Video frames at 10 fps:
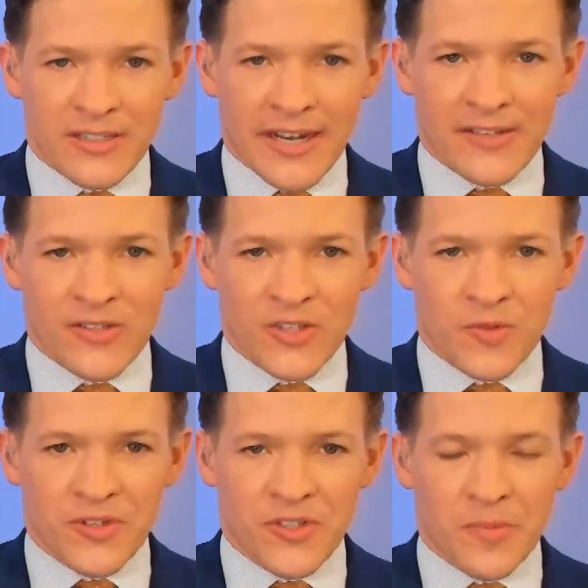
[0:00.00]
Texas,
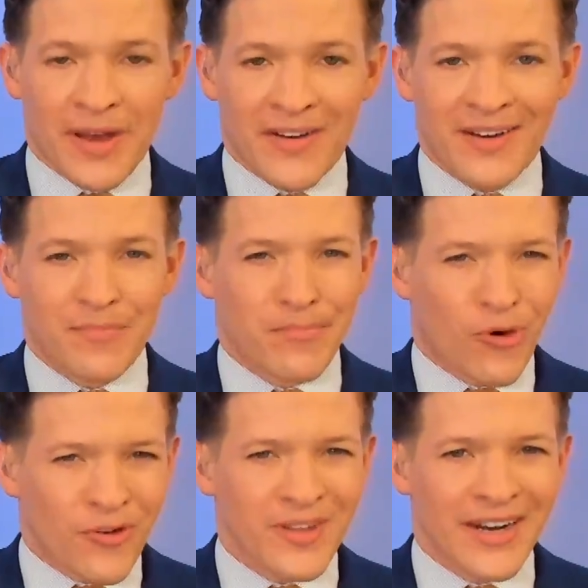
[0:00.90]
which is about an,
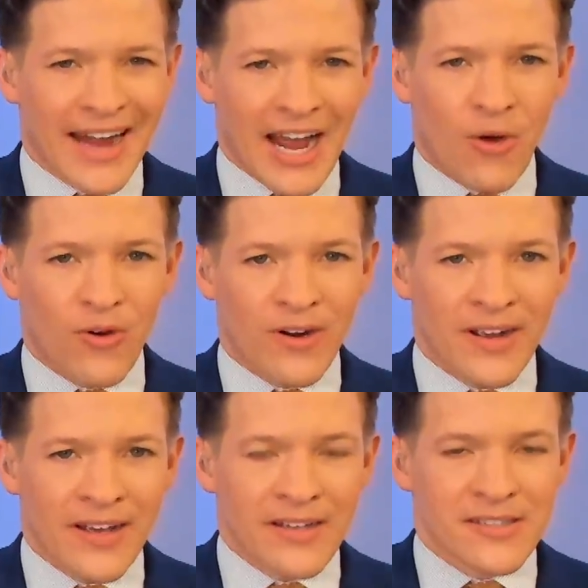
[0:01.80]
more than an hour
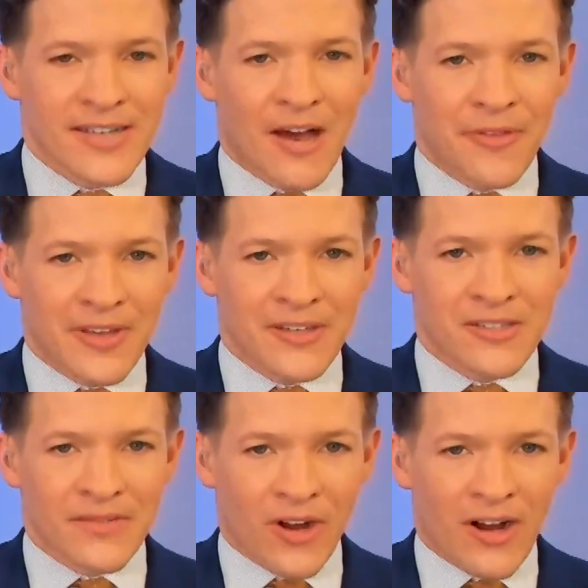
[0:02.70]

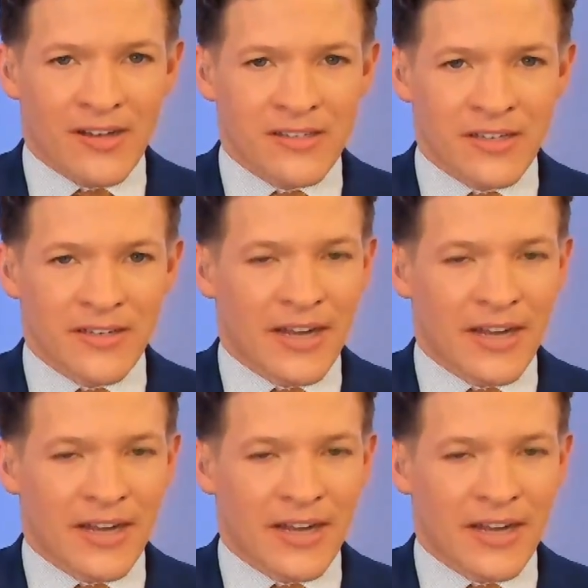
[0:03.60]
southeast of Austin,